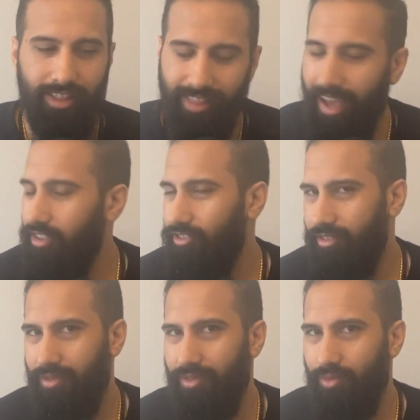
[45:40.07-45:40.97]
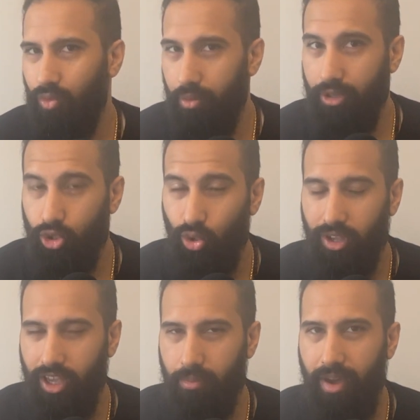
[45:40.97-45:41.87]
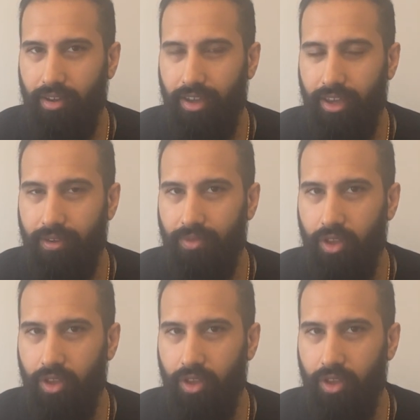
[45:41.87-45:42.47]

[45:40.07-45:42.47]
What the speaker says: That's what we're talking about here.